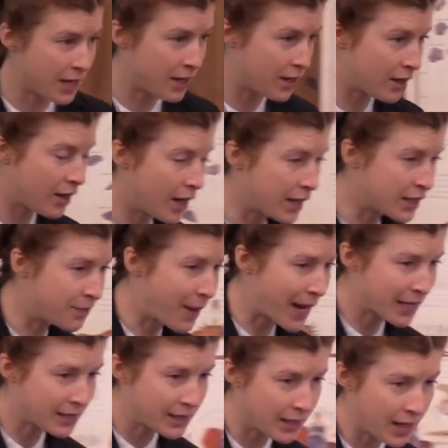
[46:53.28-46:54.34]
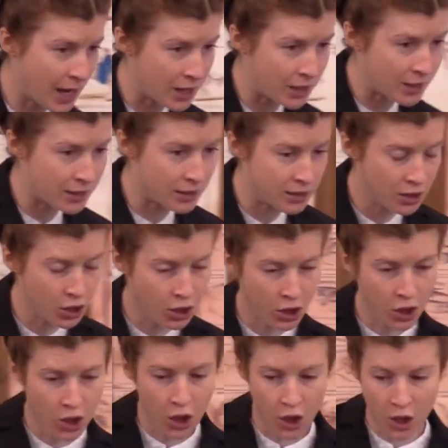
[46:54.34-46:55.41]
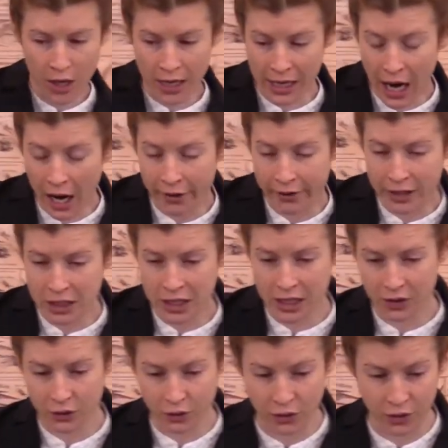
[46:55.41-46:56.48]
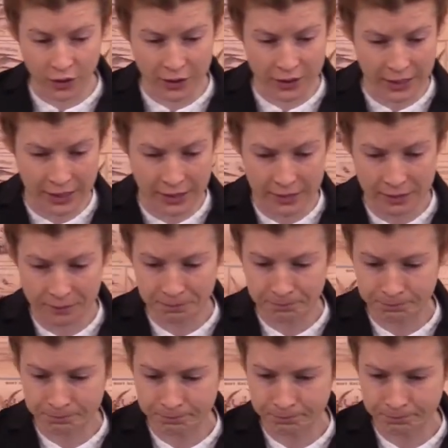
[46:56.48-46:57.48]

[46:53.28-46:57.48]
been expecting and encouraging through those years.